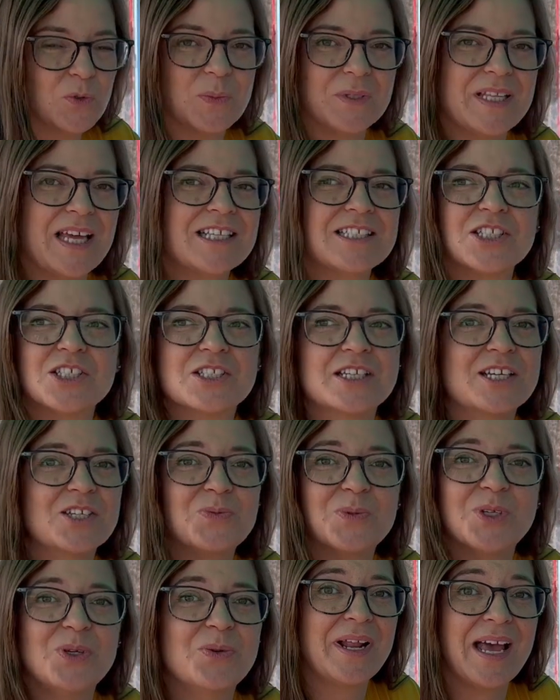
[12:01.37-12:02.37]
but that's just because
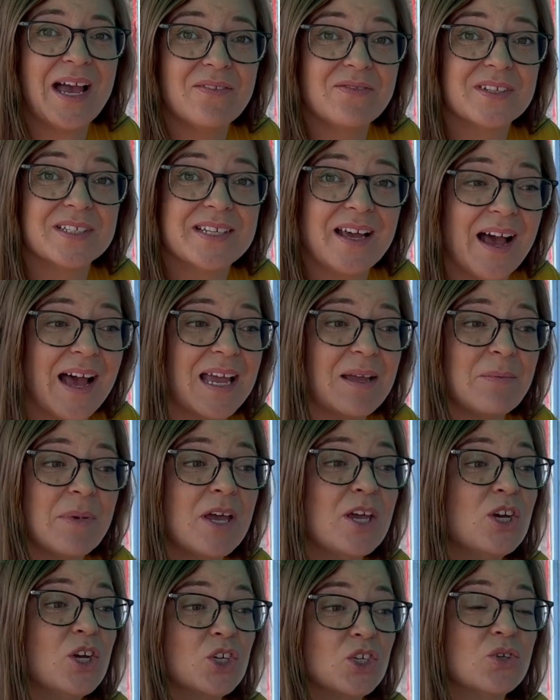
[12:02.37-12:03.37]
we have the time
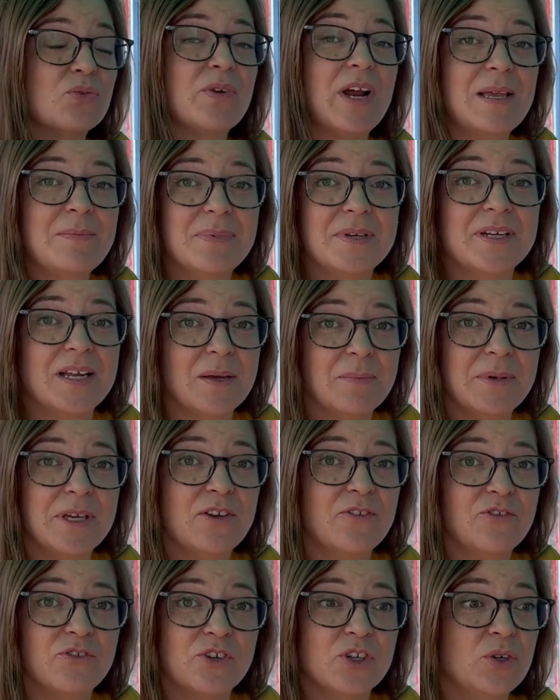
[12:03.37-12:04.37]
to ripen a
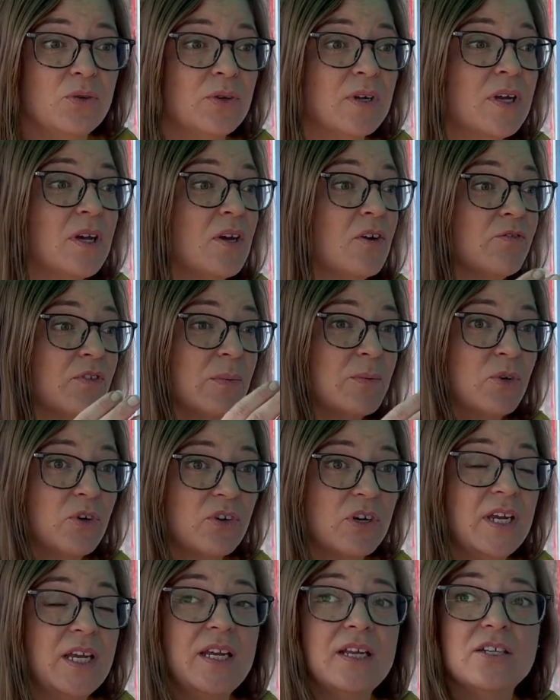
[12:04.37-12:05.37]
big fruit from
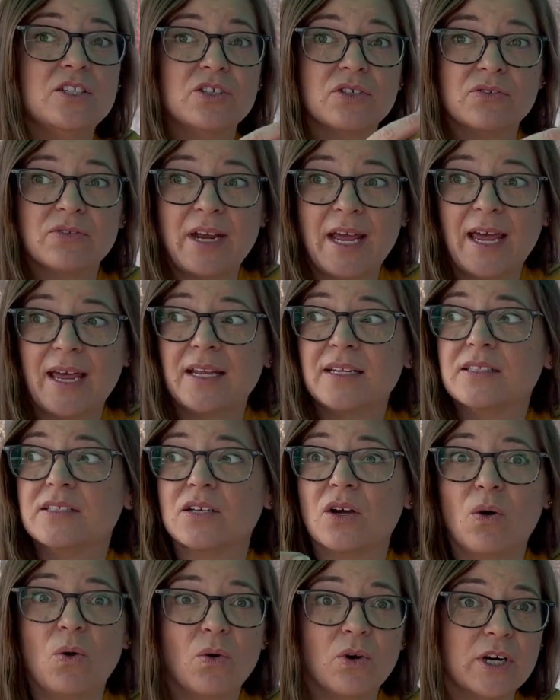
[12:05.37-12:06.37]
green to red to
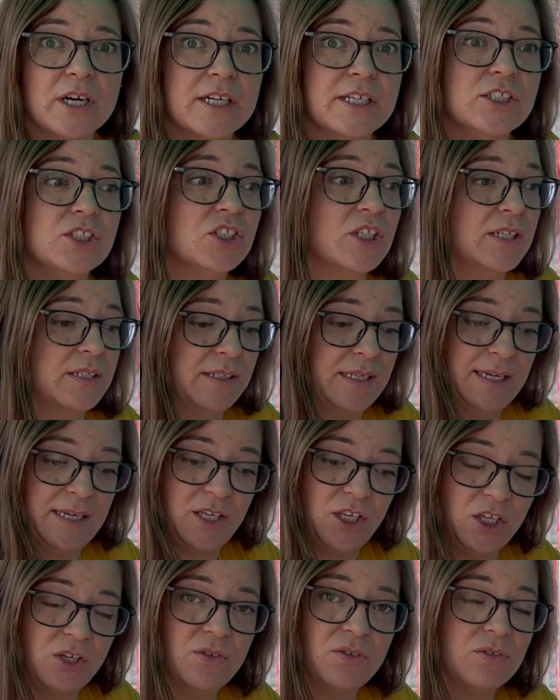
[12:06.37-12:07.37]
orange and like
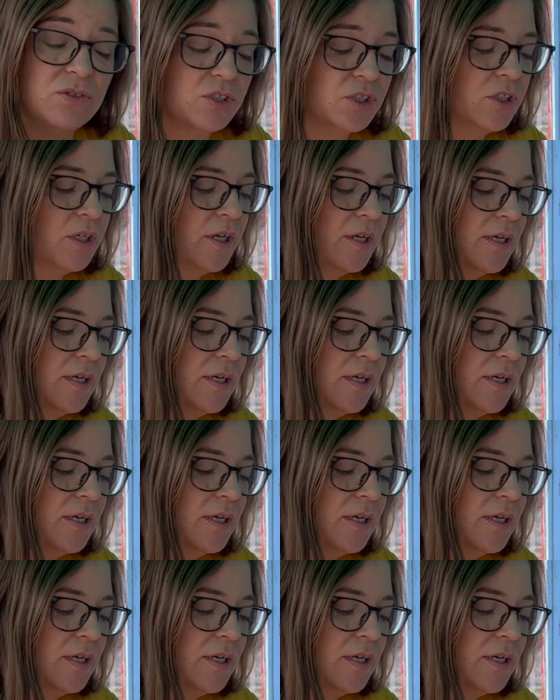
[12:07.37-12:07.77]
huge.